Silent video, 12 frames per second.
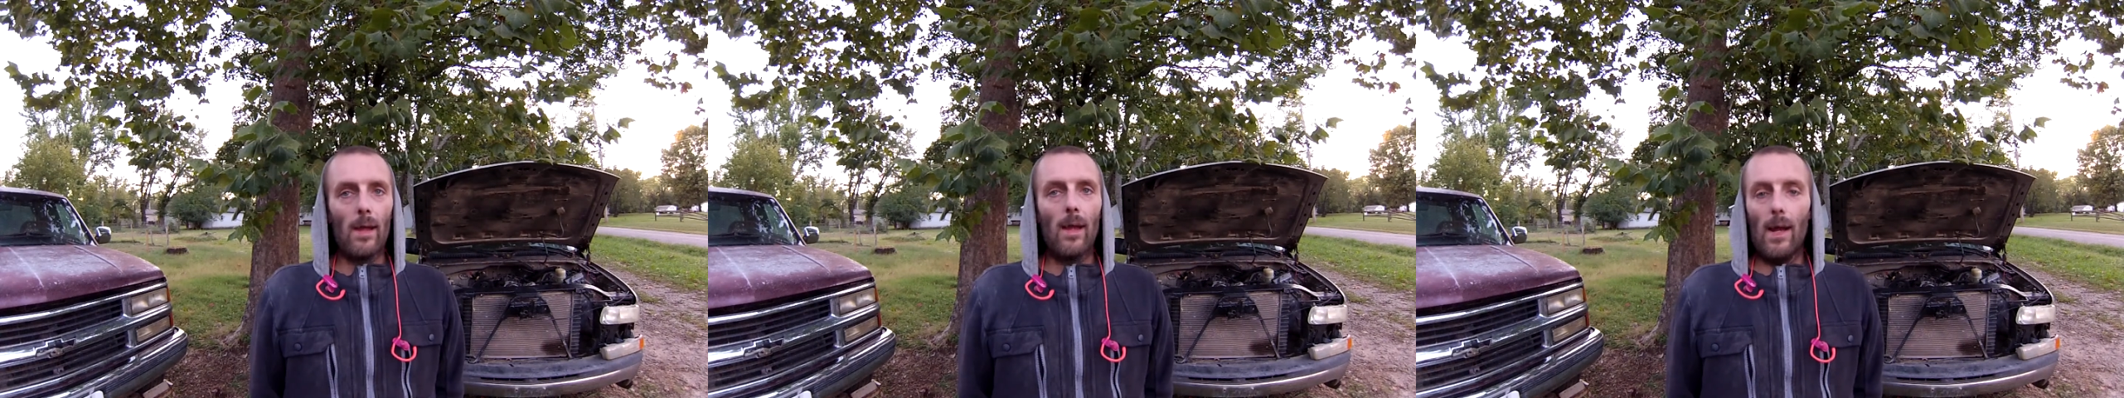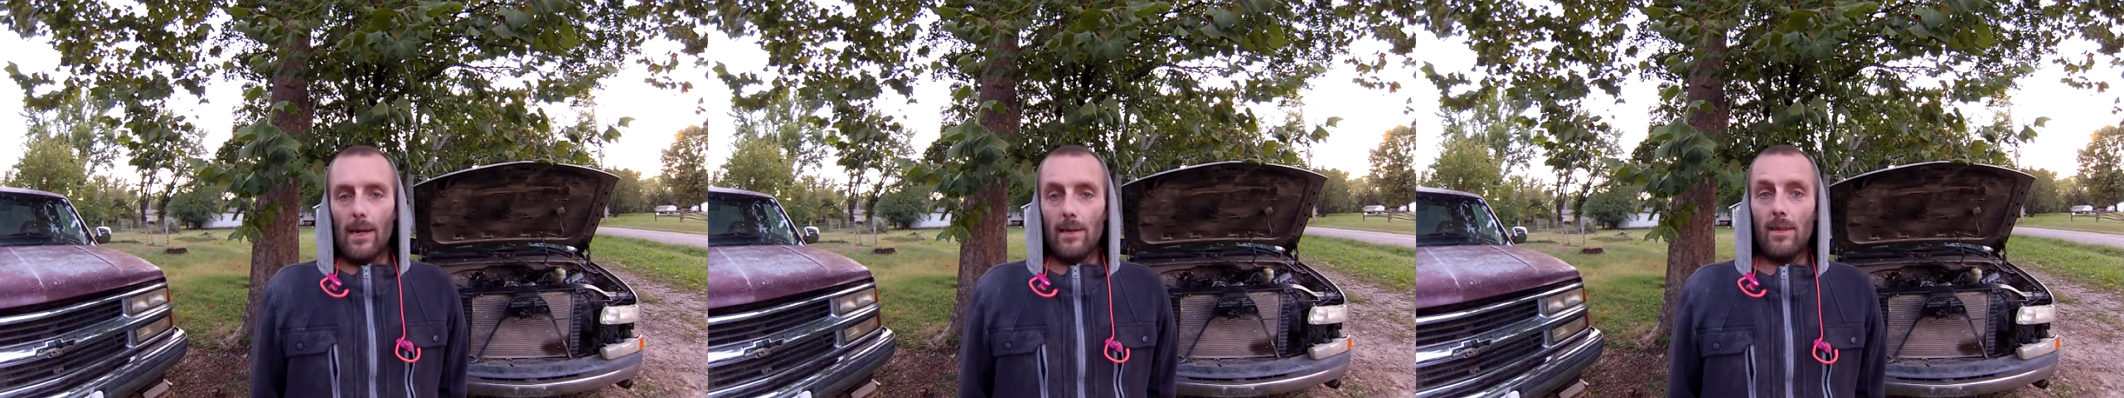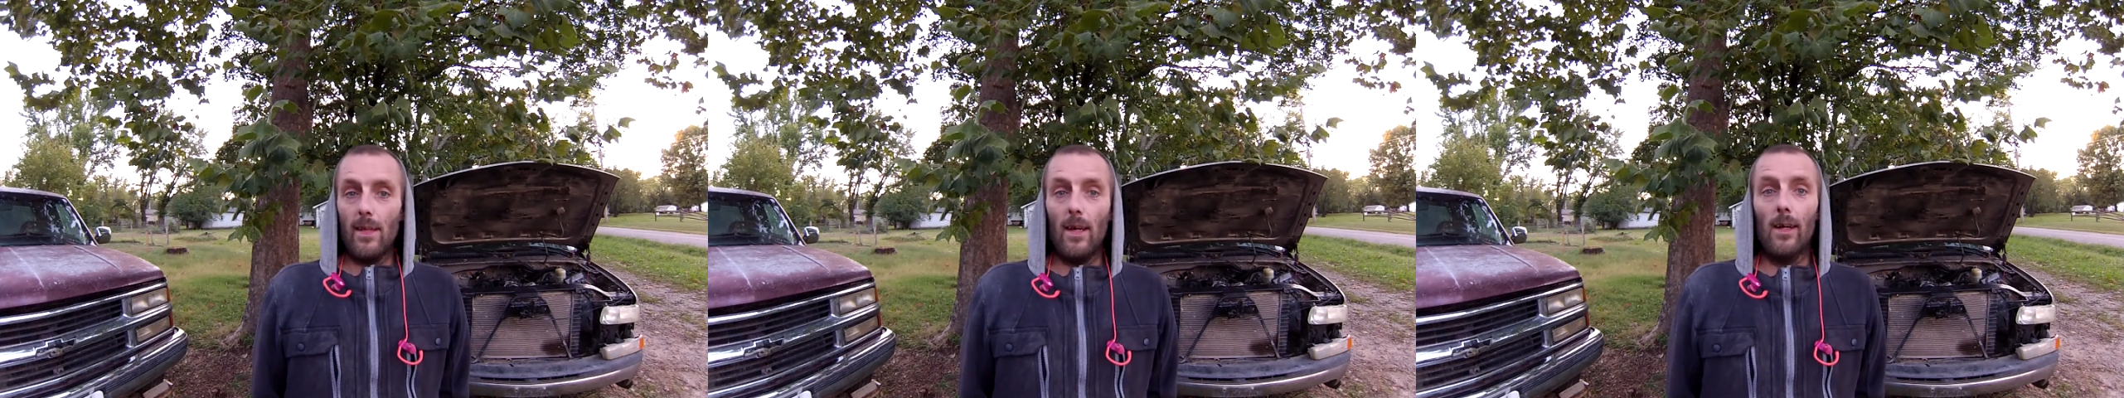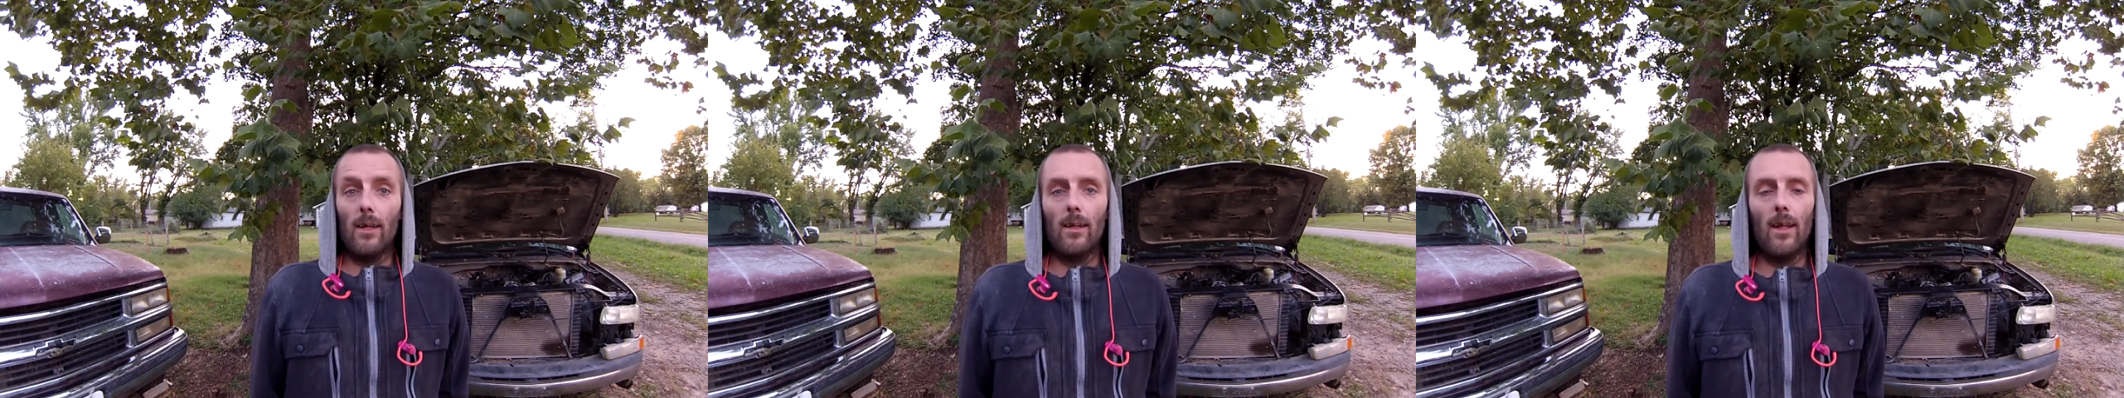kind of
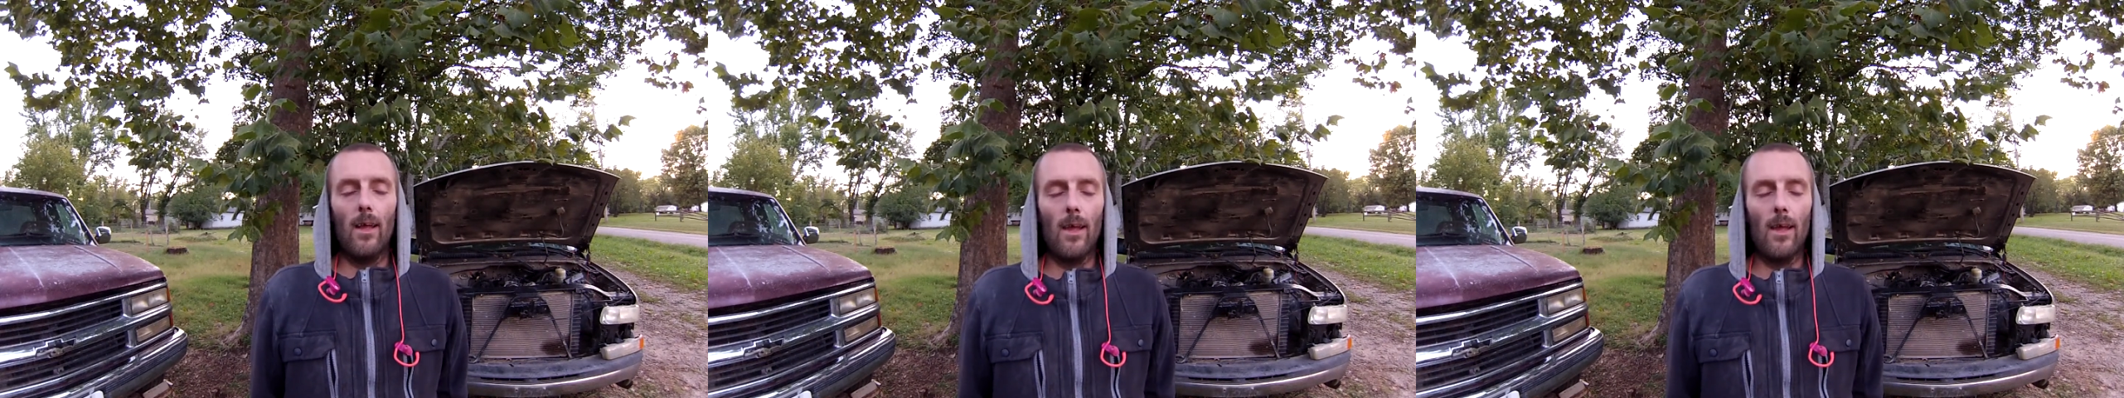sucked.